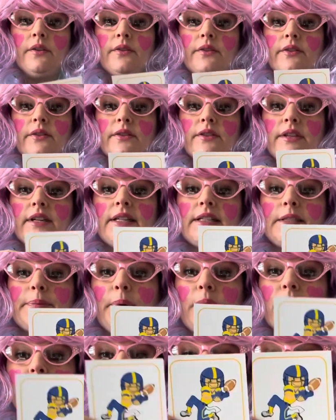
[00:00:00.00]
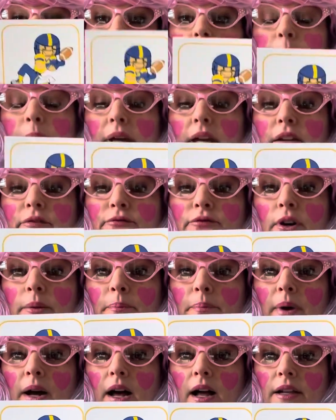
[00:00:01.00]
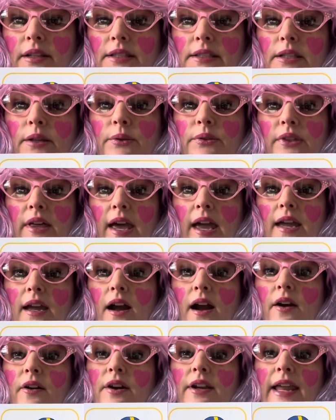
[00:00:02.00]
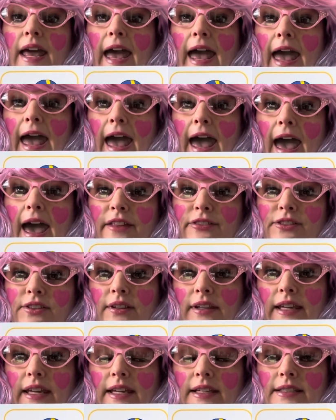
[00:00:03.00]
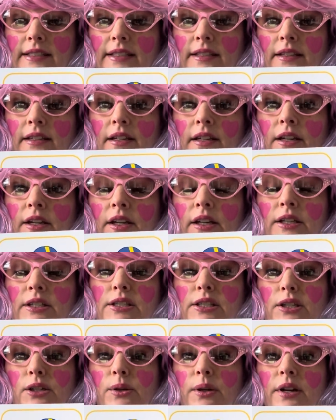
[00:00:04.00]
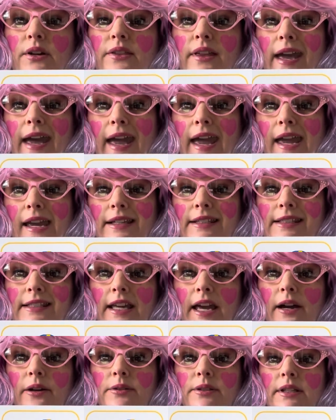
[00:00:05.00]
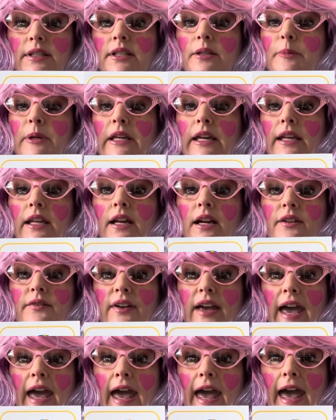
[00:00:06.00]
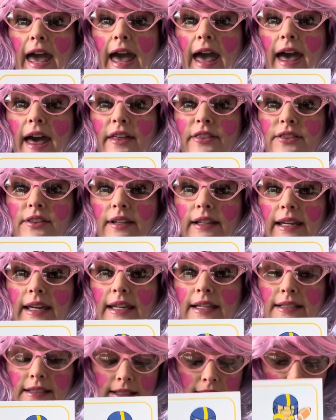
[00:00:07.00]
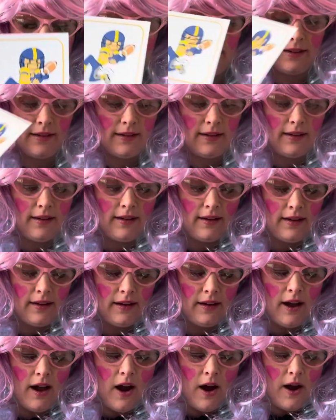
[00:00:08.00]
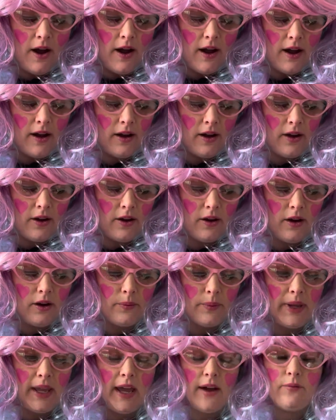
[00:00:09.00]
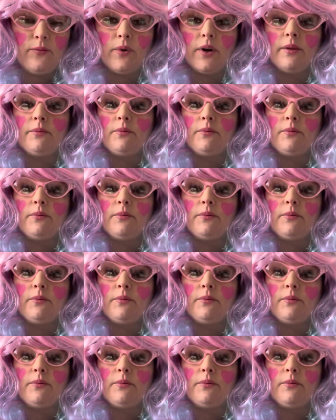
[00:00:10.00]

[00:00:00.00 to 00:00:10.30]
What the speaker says: This person is playing football, so they are an athlete. Do you hear the A sound in the beginning of athlete? Oh, we have one